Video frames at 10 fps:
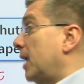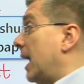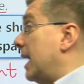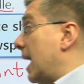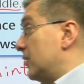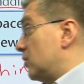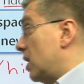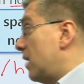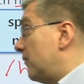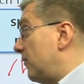An
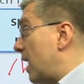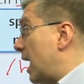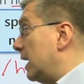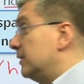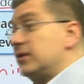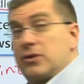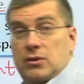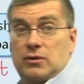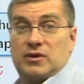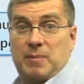astronaut flies
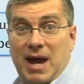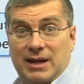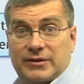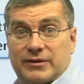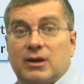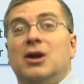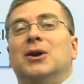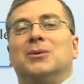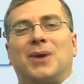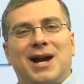through space,
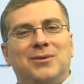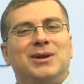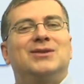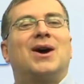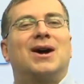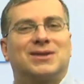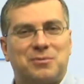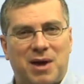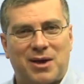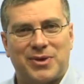right? We talked
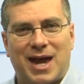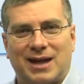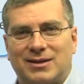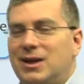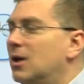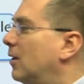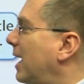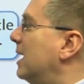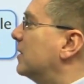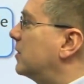about that.
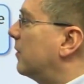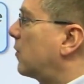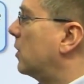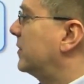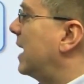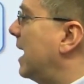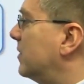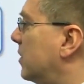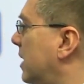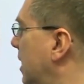Okay, so of course the
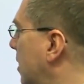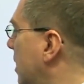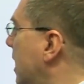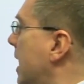answer here,